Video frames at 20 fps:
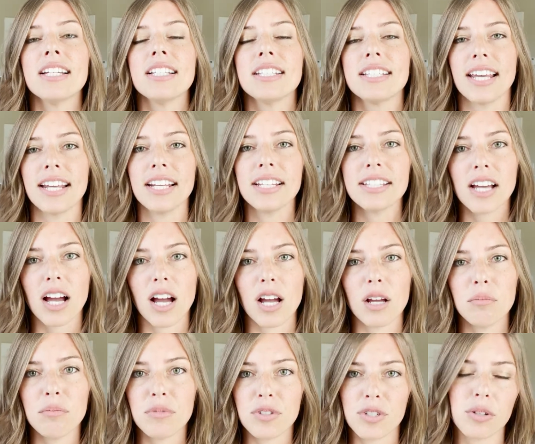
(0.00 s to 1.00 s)
take
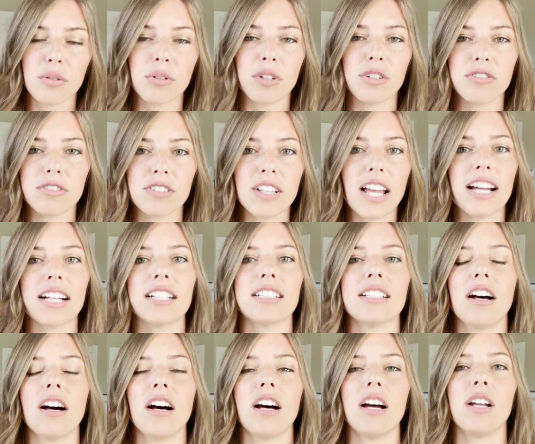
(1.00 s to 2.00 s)
time to reflect
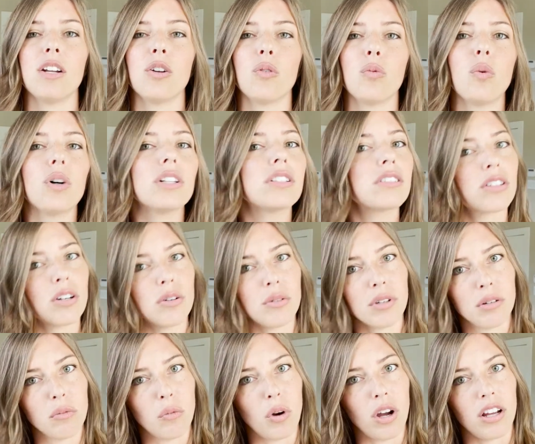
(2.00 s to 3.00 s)
on what's
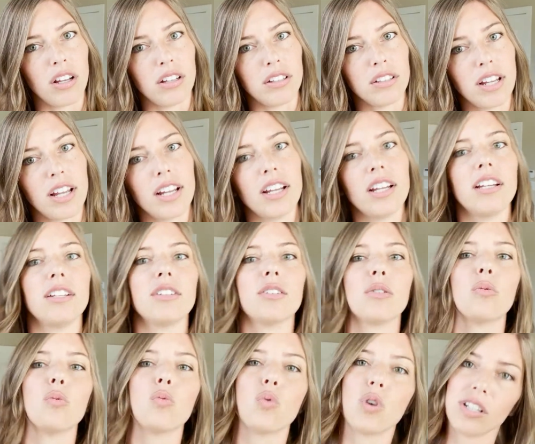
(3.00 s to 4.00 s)
going well and
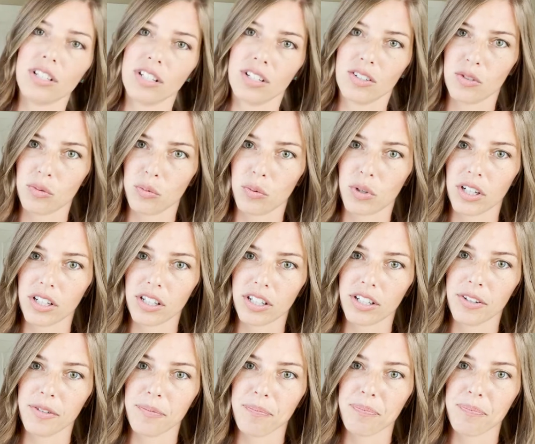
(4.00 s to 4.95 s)
what needs work.